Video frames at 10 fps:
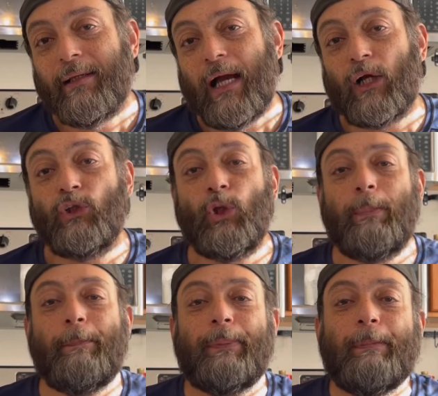I'm going to
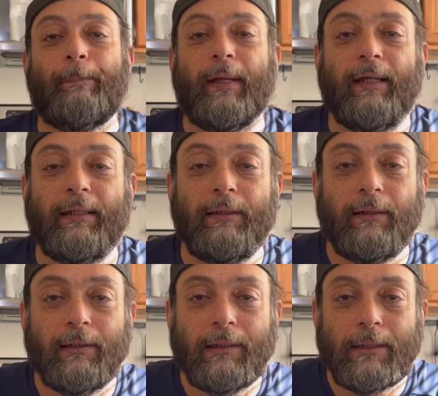be preparing
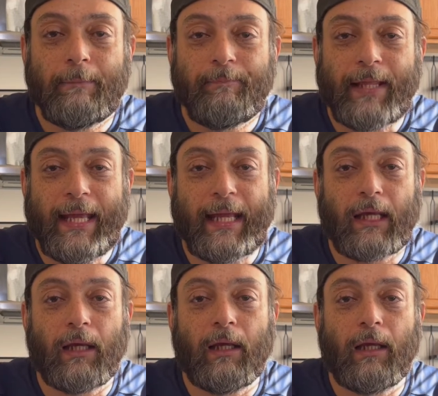
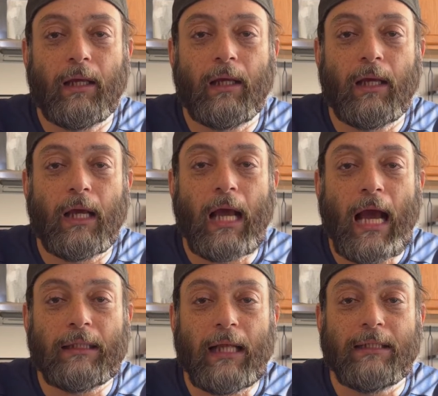a
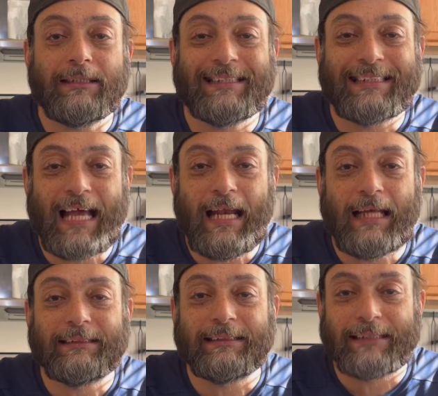Cod
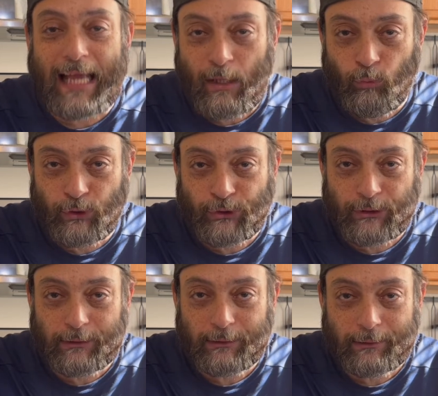Salad
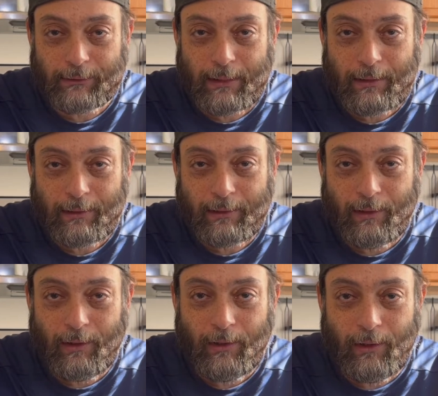Sandwich.
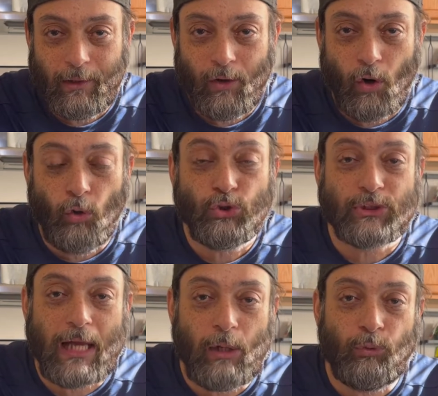Un
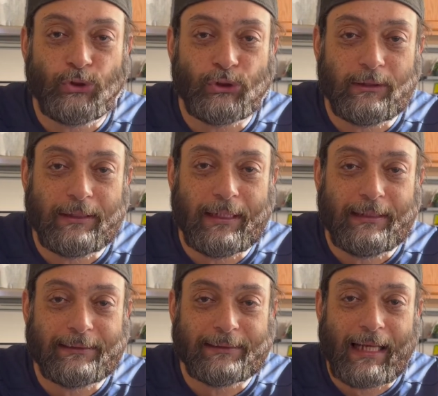sándwich de
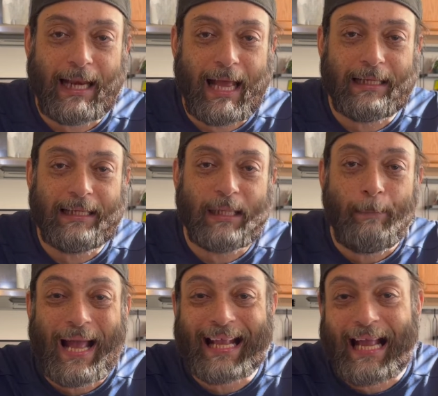ensalada de
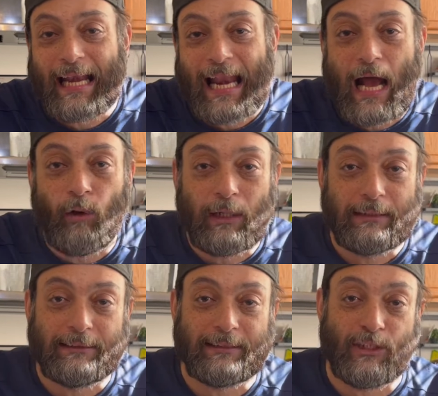bacalao, like
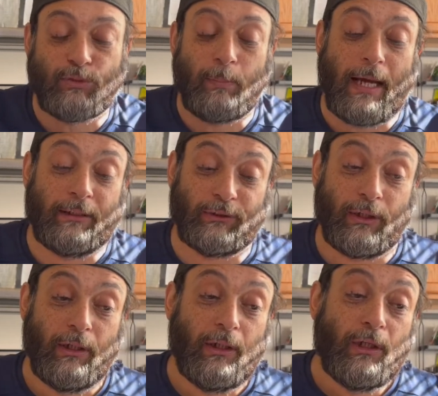they say in Spanish.
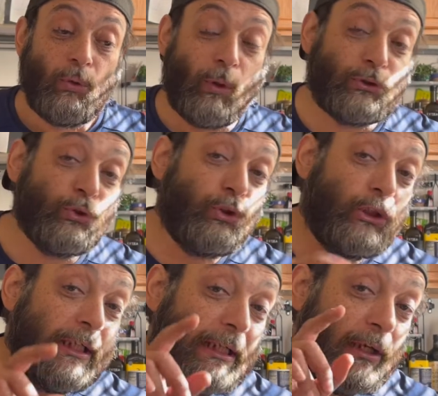What you
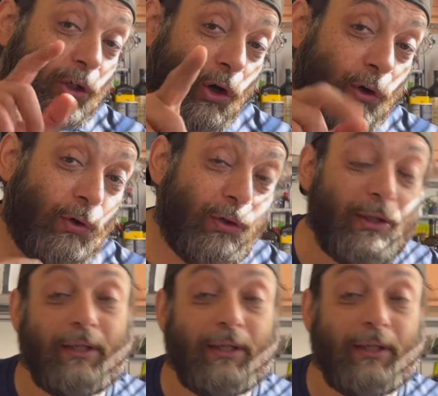didn't know